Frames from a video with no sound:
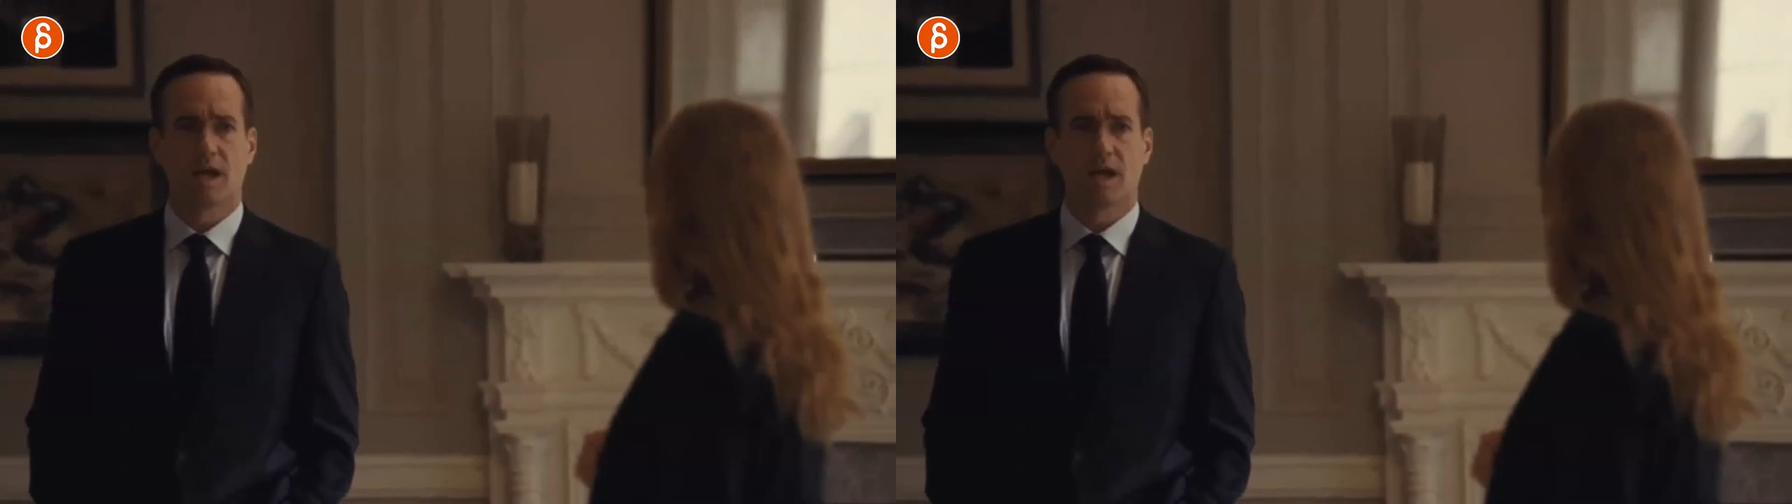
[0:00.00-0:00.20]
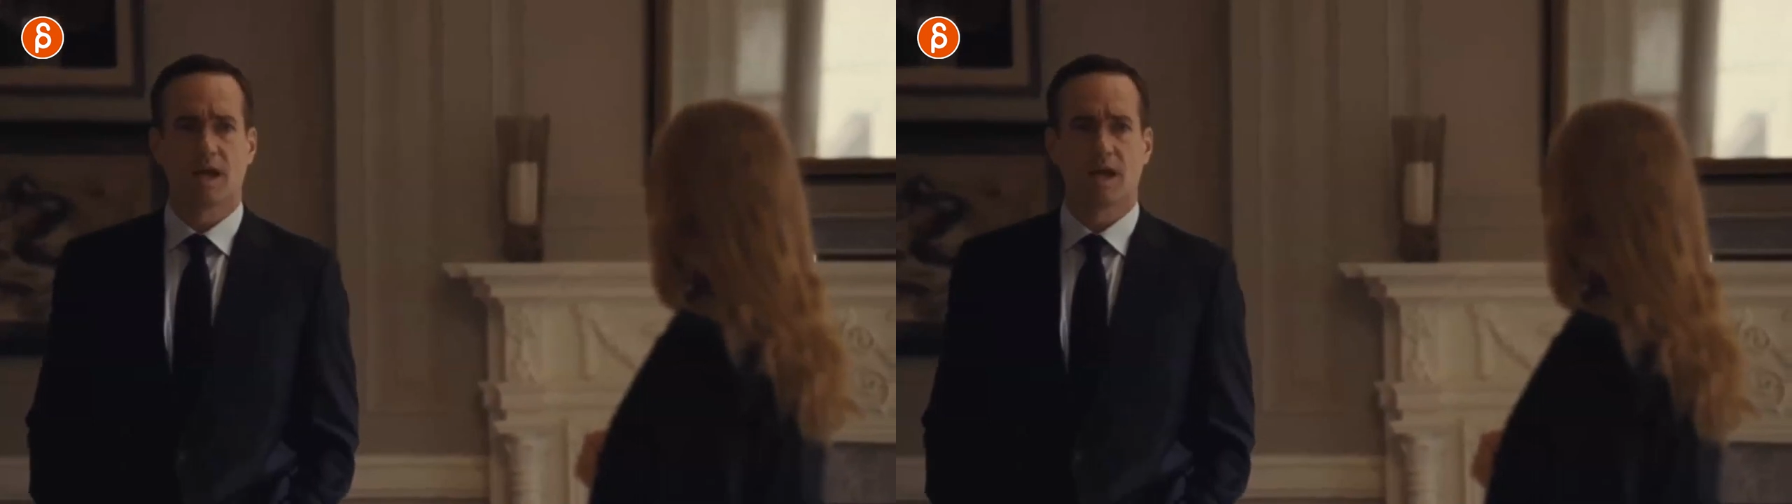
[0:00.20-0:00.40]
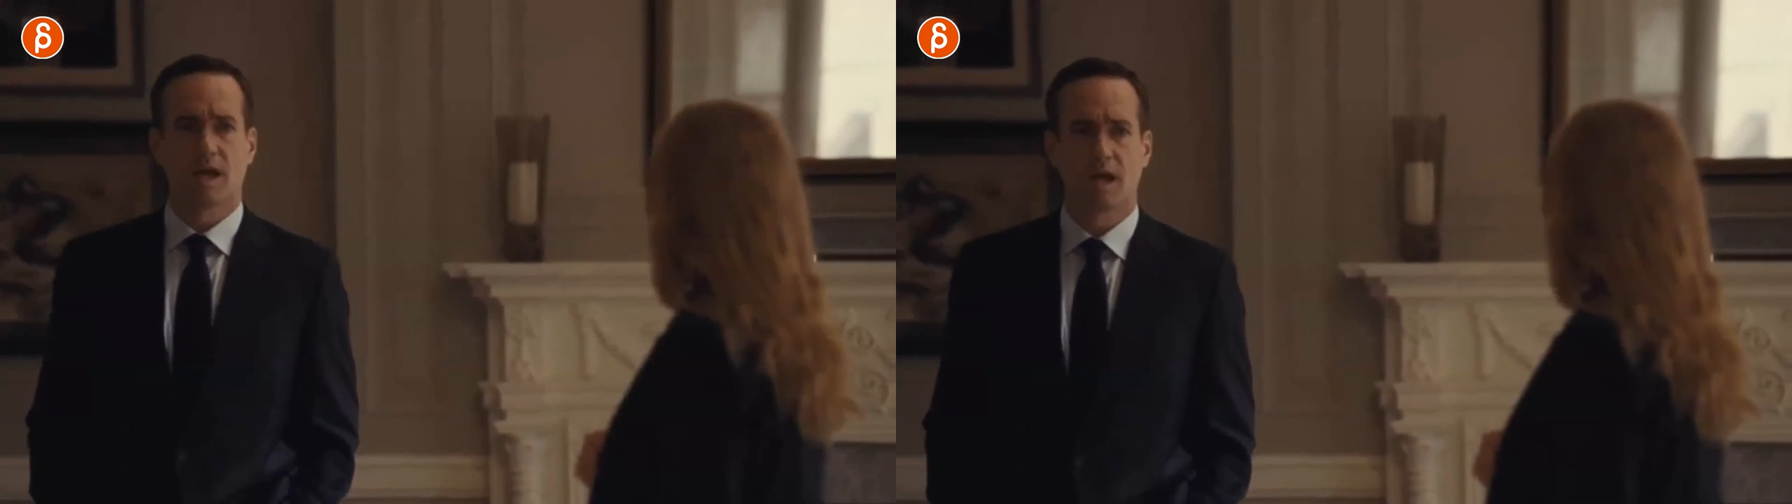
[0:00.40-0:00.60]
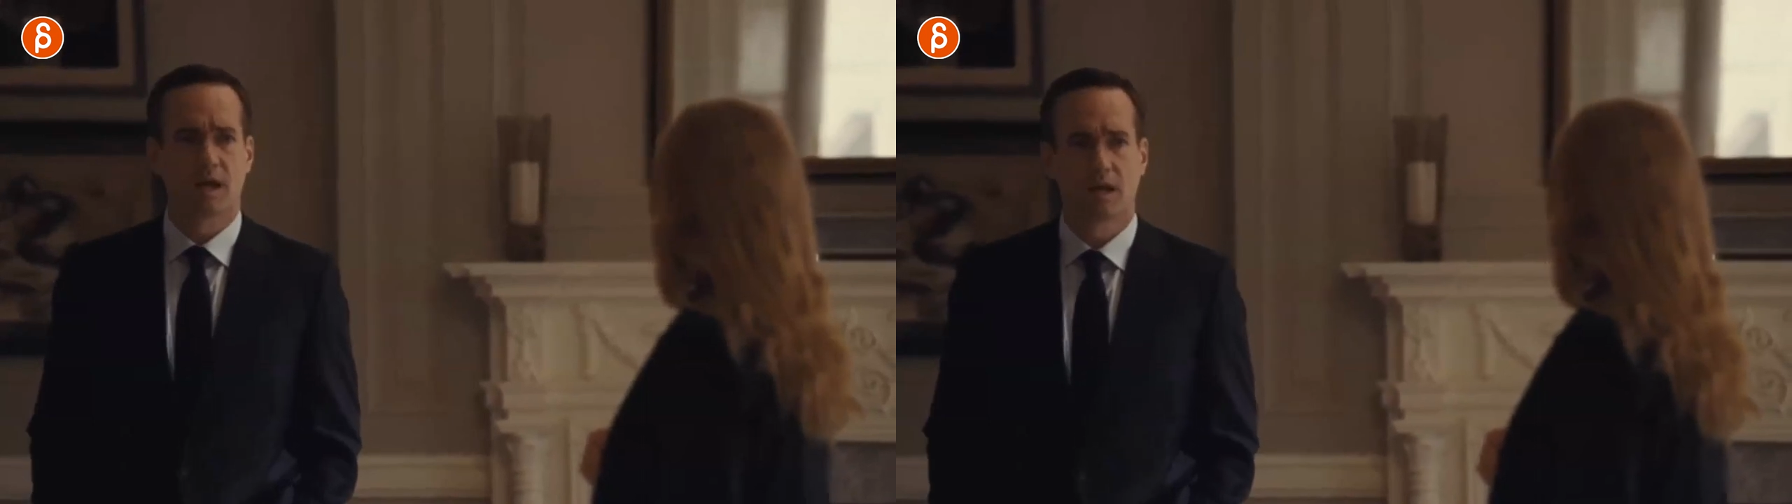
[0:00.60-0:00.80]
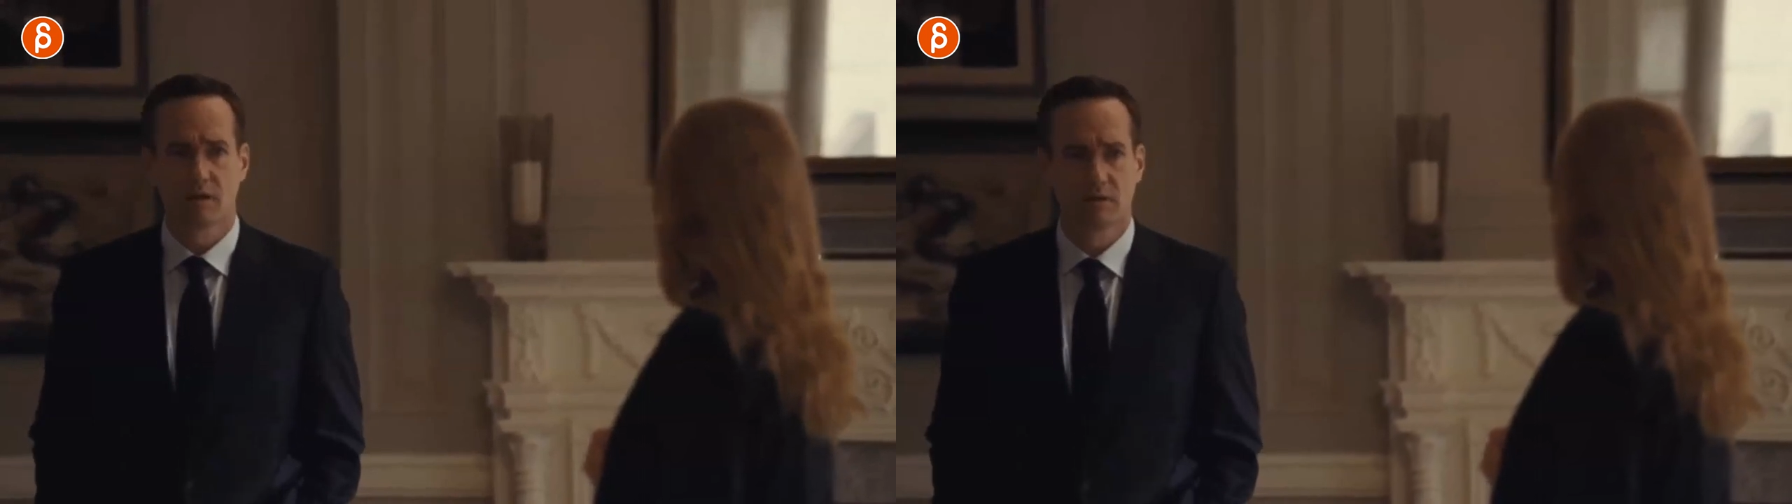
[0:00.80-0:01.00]
that
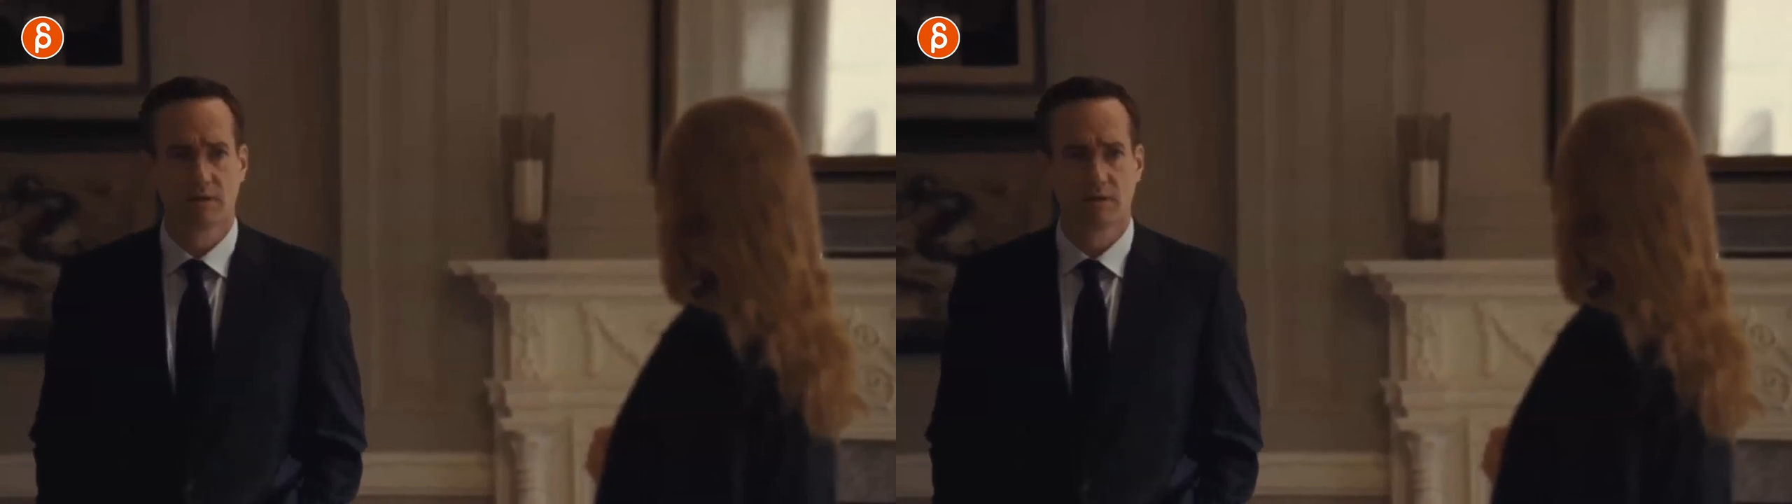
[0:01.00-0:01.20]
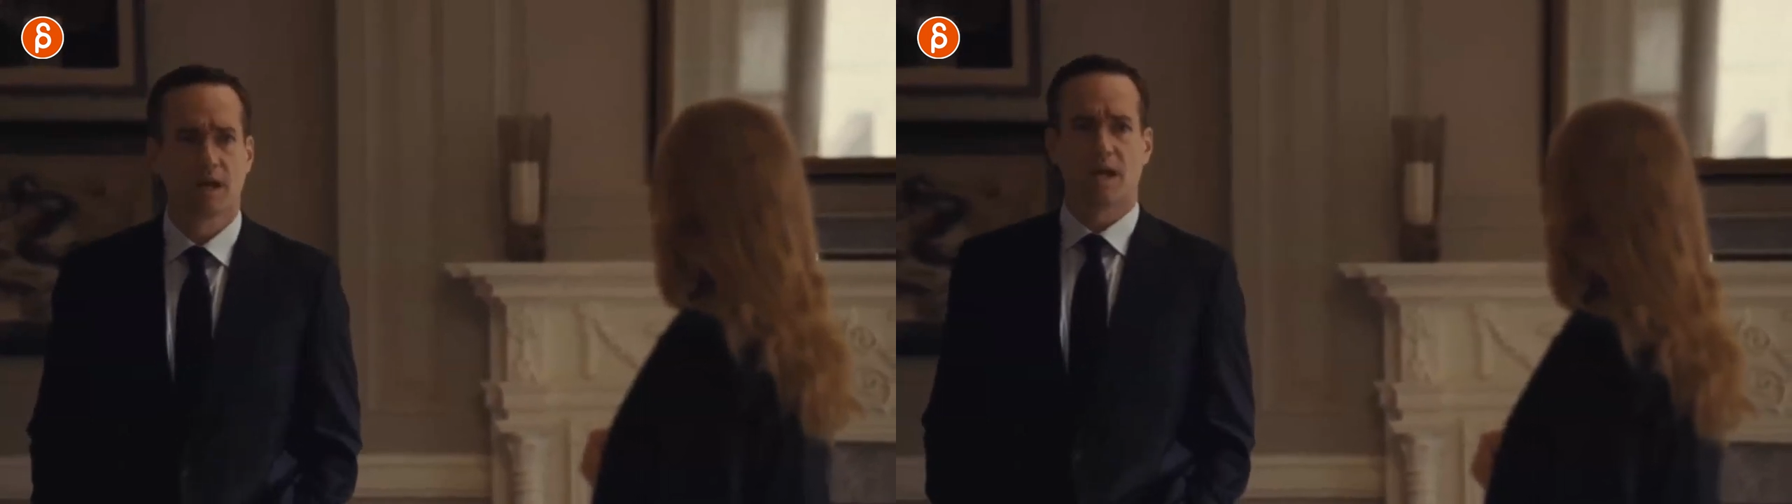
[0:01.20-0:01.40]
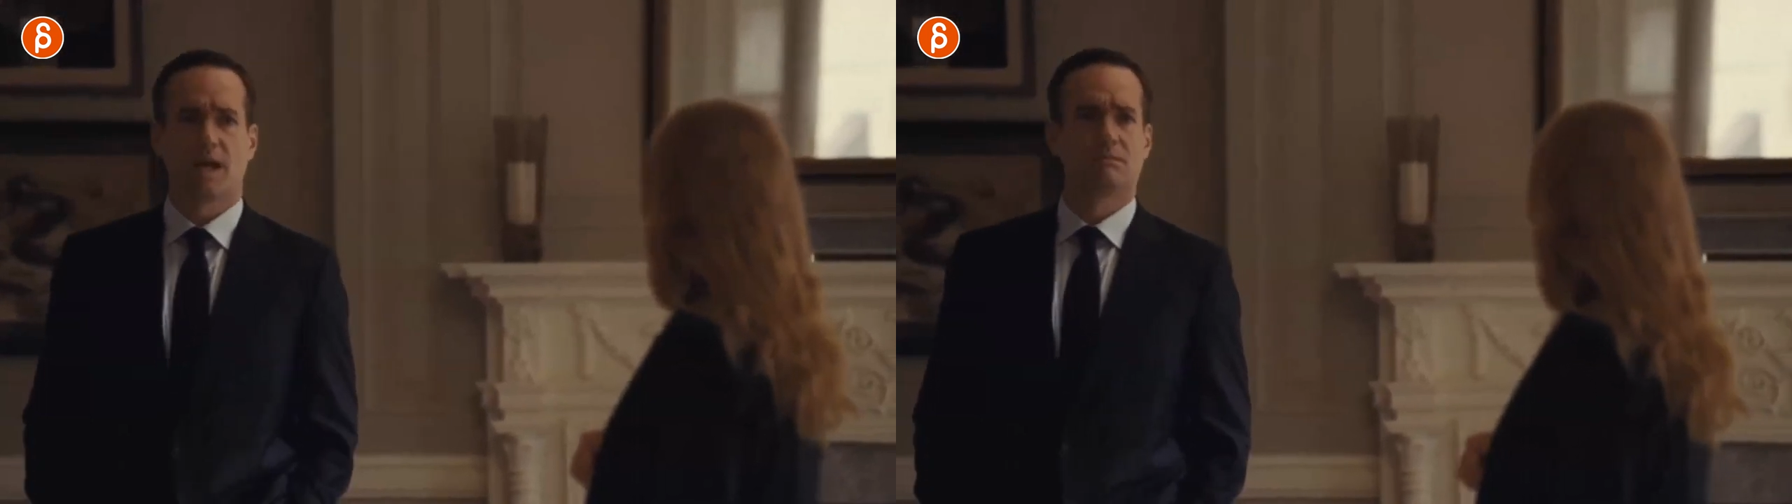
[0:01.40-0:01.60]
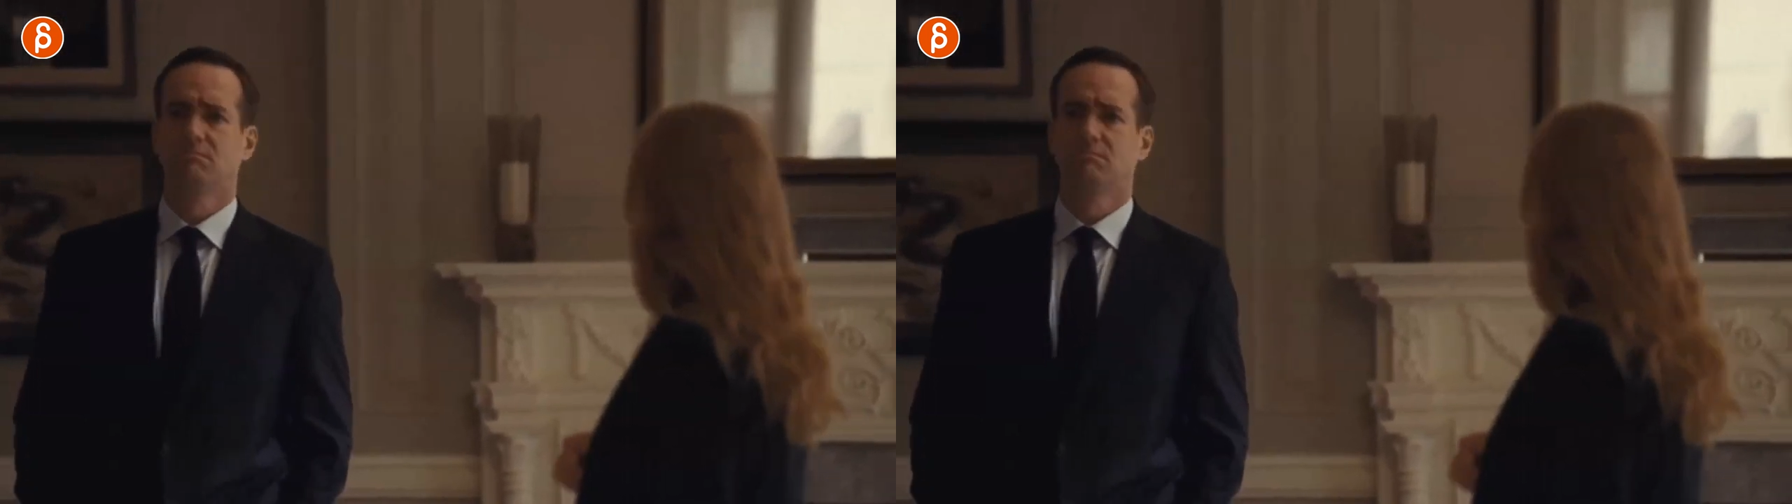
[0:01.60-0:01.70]
tiny little head shake is